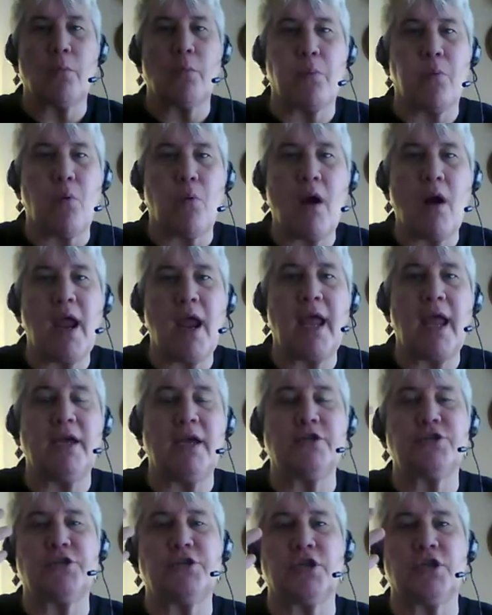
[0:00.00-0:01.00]

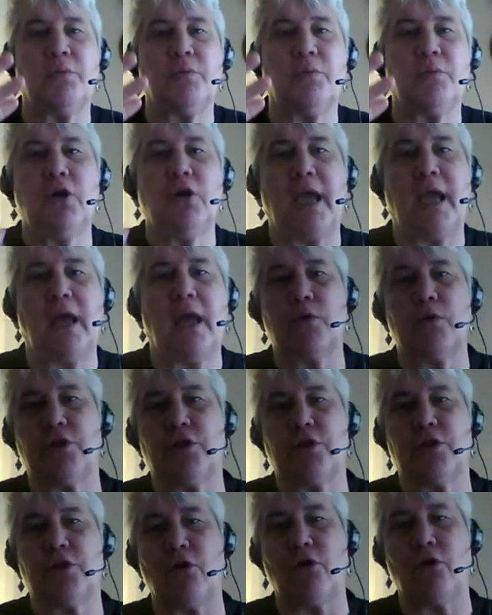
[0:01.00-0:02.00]
brain to communicate with
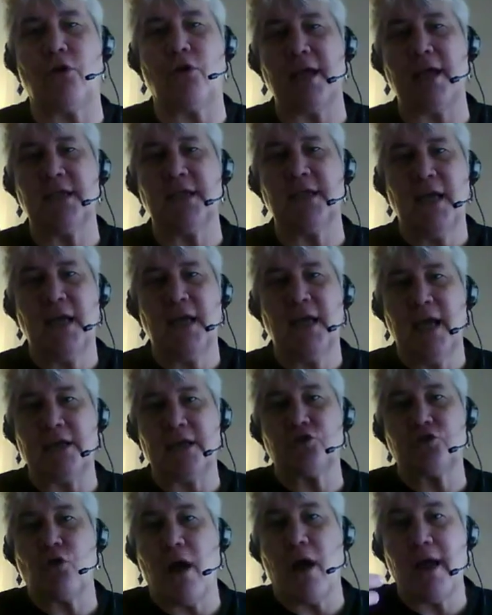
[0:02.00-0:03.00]
your eyes
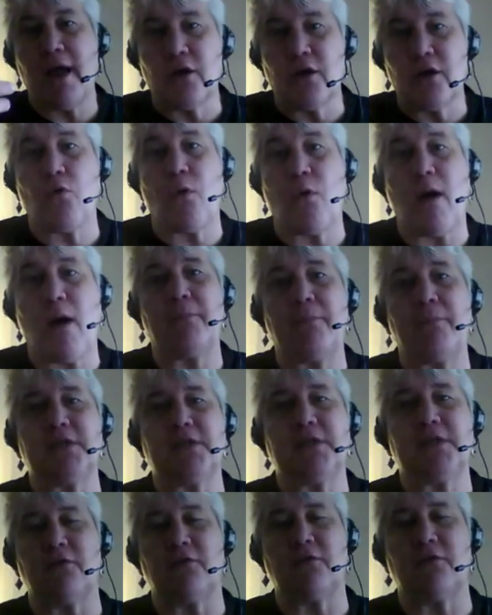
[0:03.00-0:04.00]
and try and grab
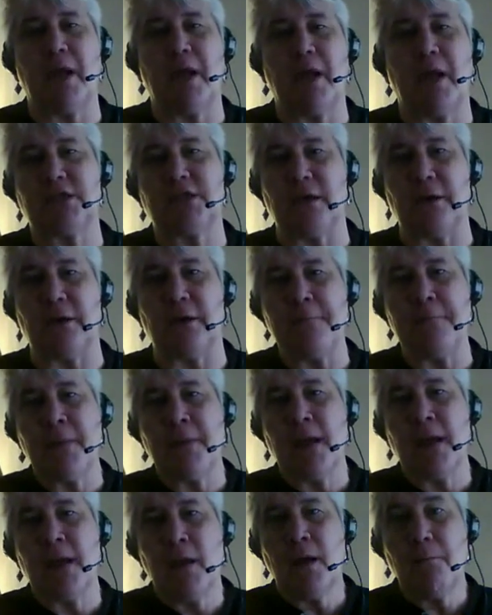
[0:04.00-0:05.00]
this information.
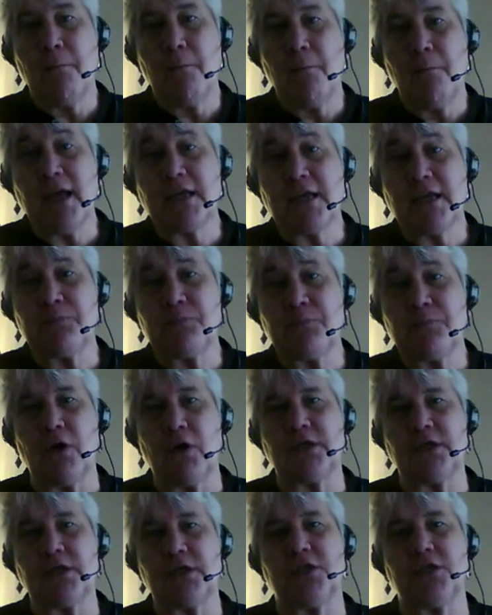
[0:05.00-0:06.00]
My
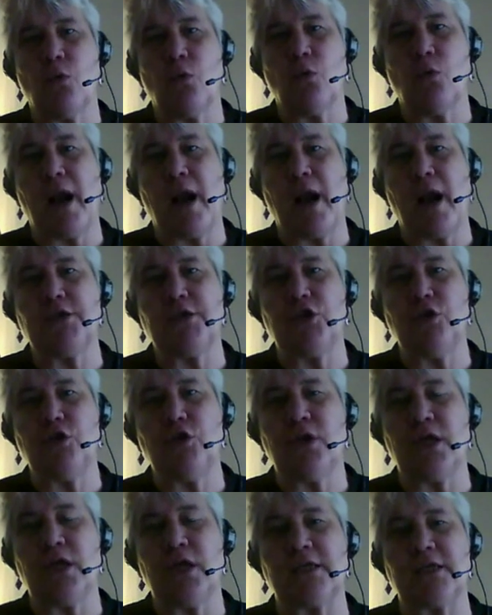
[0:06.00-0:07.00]
experience is that when I
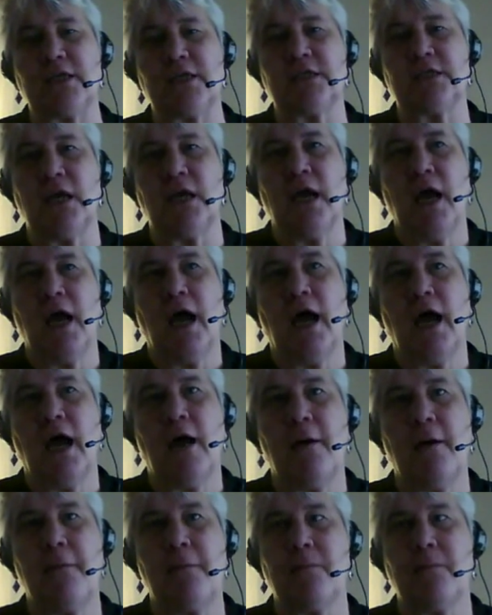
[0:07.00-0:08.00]
do this,
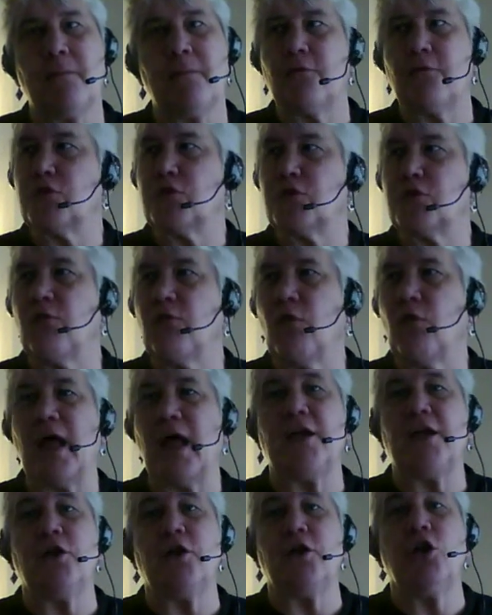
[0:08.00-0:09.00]
first of all,
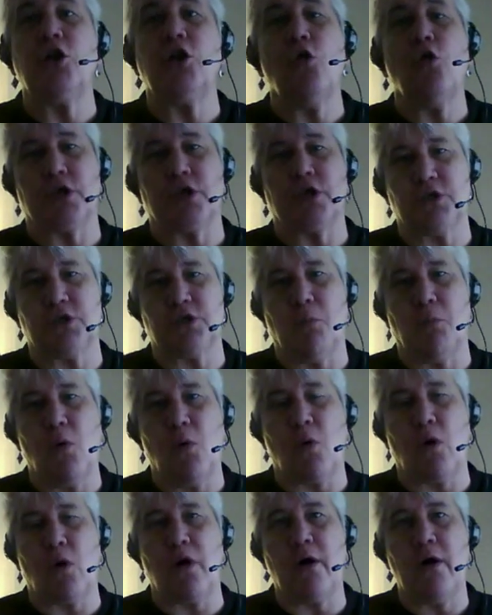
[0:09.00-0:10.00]
I notice
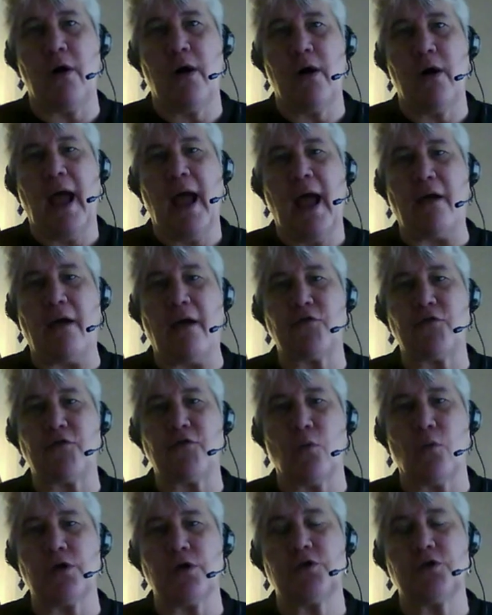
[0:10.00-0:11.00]
more
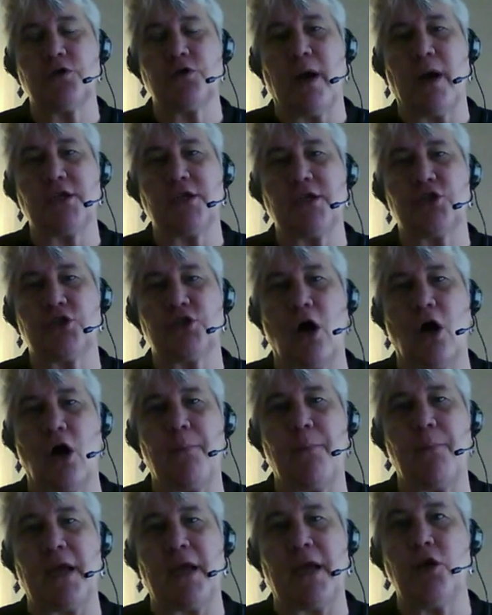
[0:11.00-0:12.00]
afterwards. When I
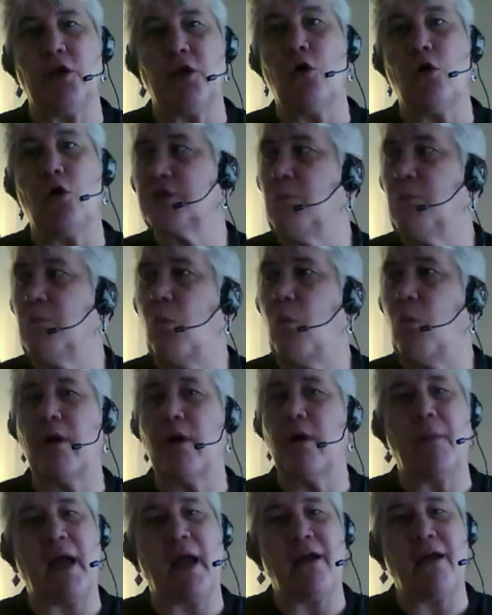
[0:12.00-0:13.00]
stop, I notice more
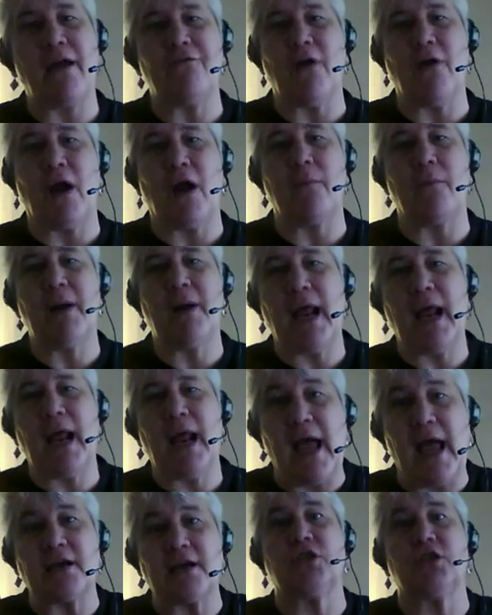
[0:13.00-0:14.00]
in my environment. I
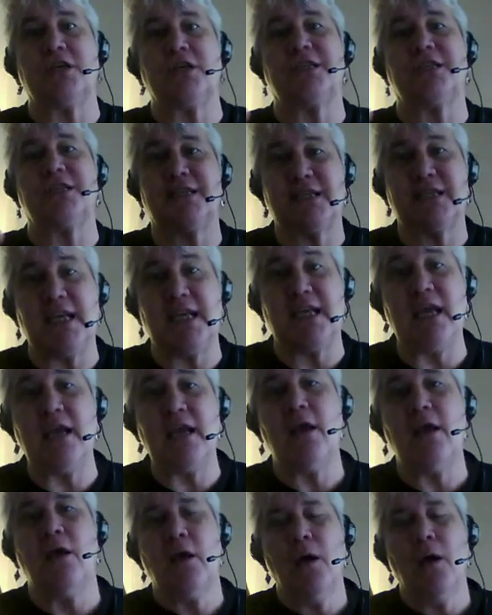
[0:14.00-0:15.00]
actually
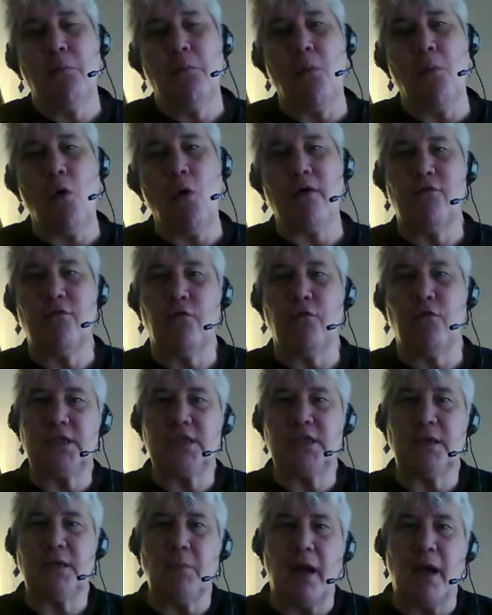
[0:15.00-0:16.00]
see more of
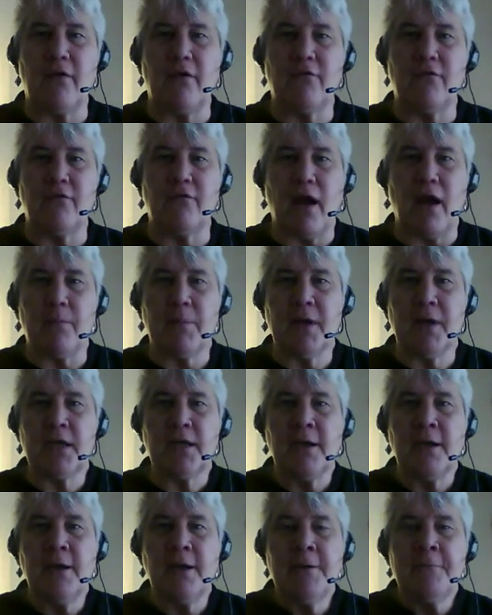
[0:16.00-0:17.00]
what's in my
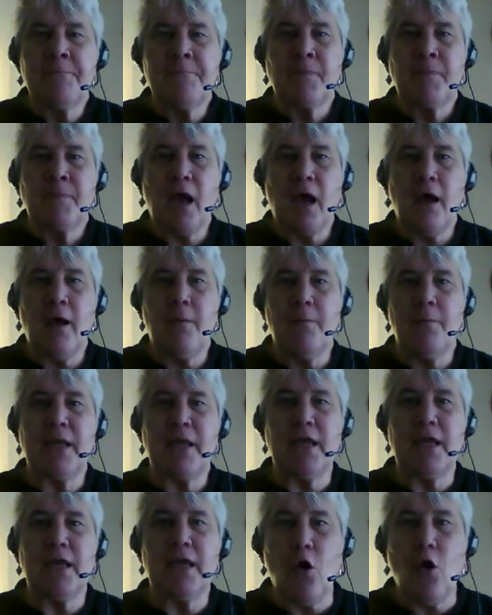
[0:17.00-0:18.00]
environment.
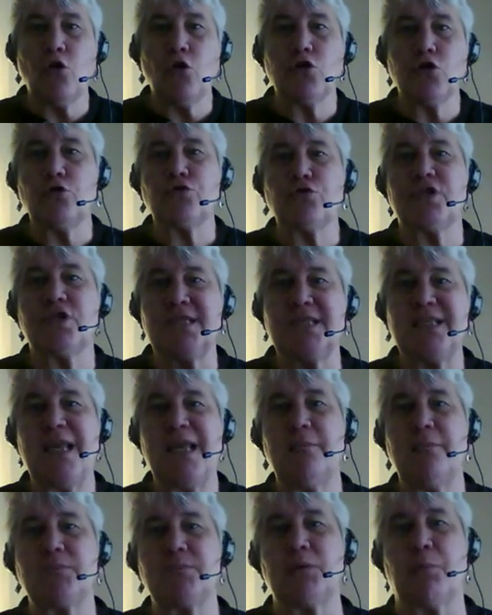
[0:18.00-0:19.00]
It also
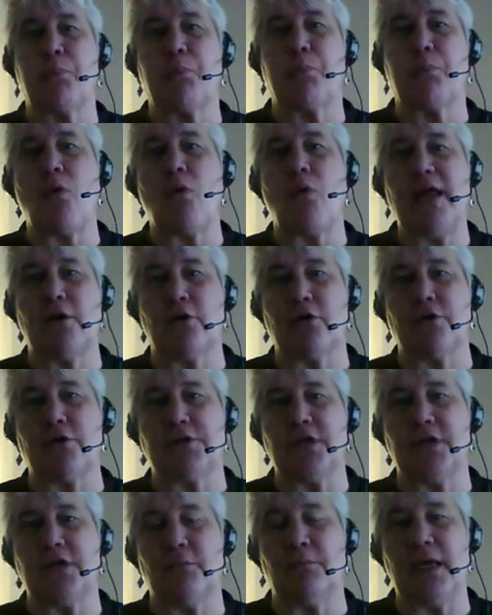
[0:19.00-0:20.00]
seems brighter
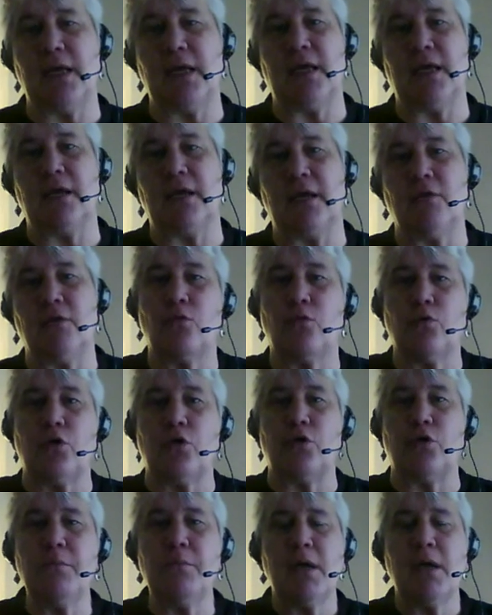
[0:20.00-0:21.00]
to me in the
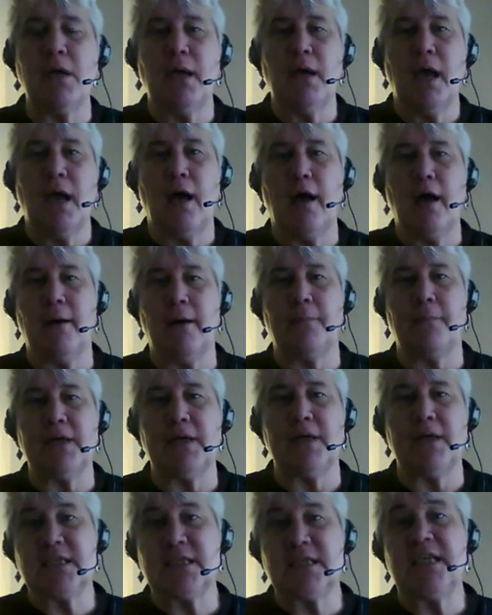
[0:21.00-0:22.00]
room.
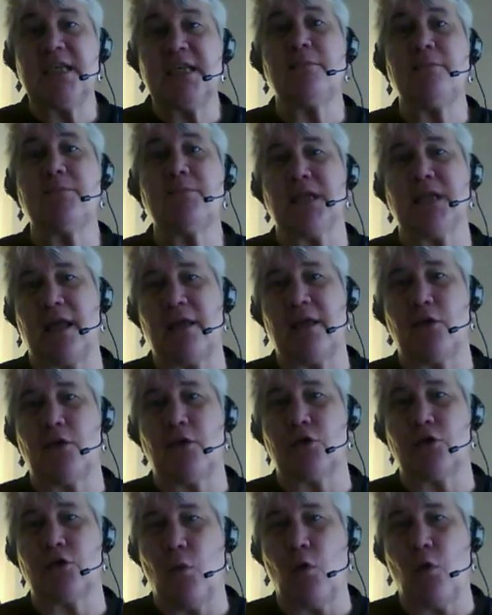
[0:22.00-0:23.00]
It seems like
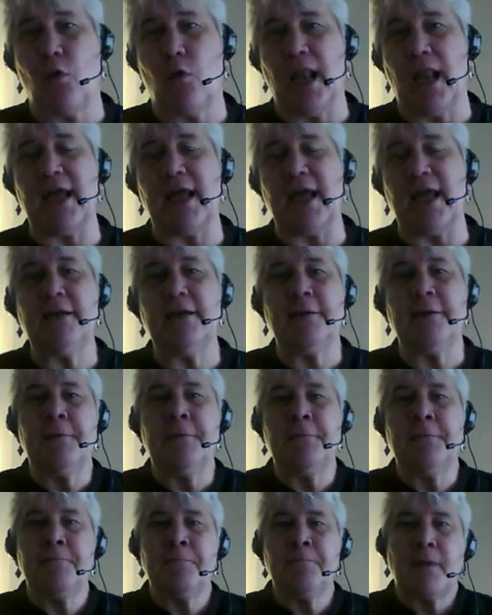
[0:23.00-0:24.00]
there's more light.
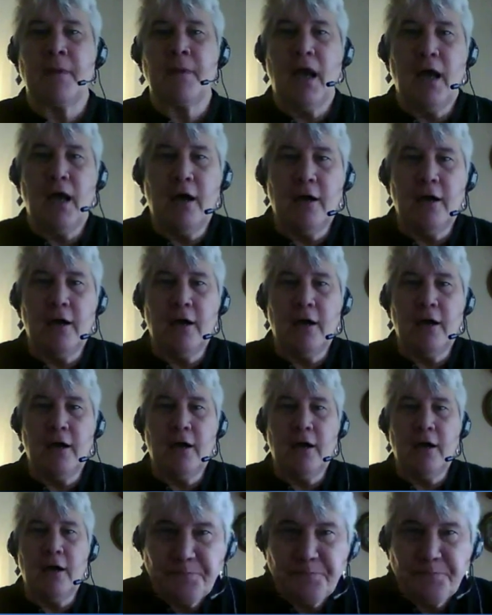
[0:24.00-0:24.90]
And